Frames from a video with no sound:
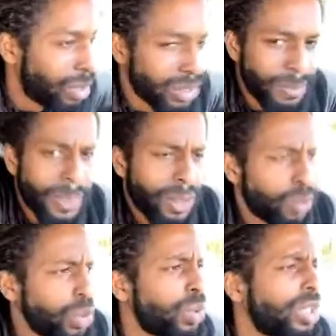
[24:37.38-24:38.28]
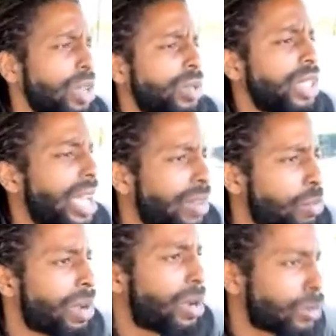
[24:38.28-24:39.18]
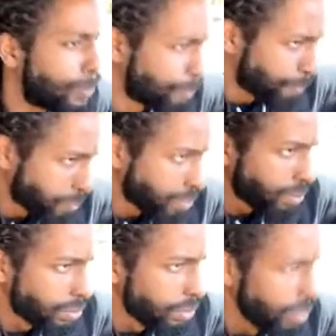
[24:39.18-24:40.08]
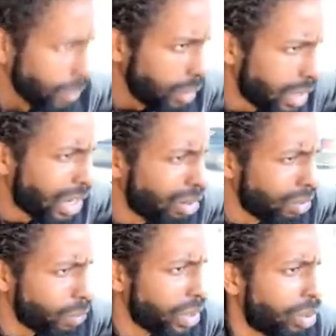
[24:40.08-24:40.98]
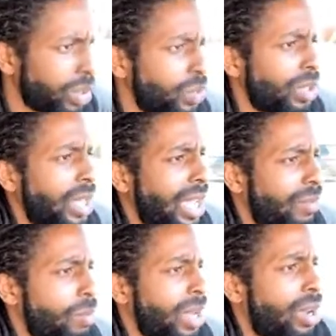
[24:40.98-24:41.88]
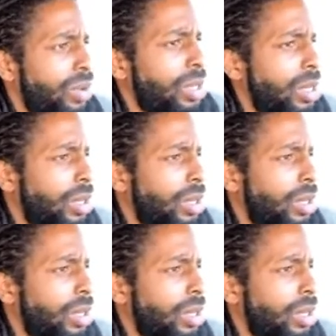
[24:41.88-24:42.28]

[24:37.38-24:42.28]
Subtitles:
But we really only have about now. We only really have about